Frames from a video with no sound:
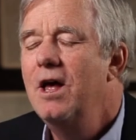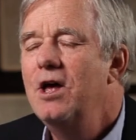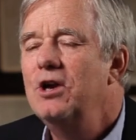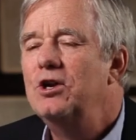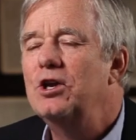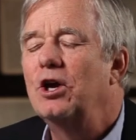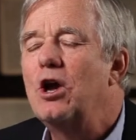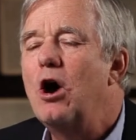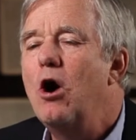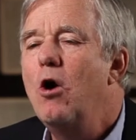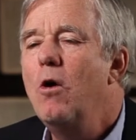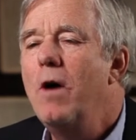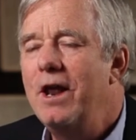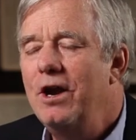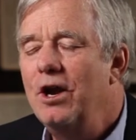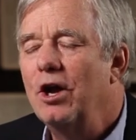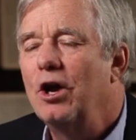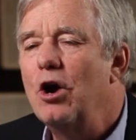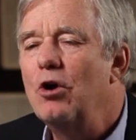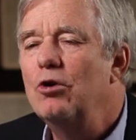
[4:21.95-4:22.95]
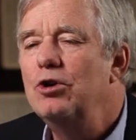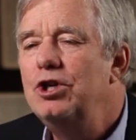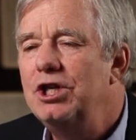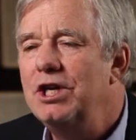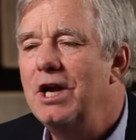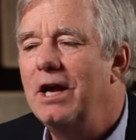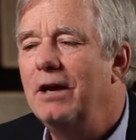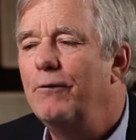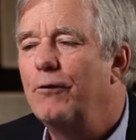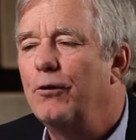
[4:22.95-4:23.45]
to go and
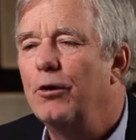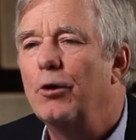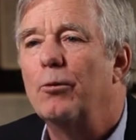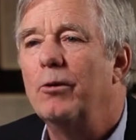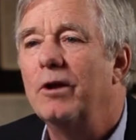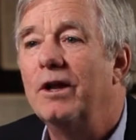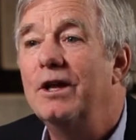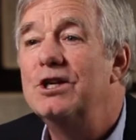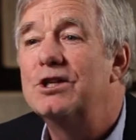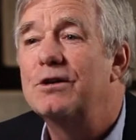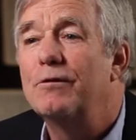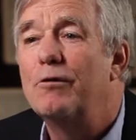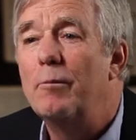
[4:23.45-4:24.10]
negotiate for the release of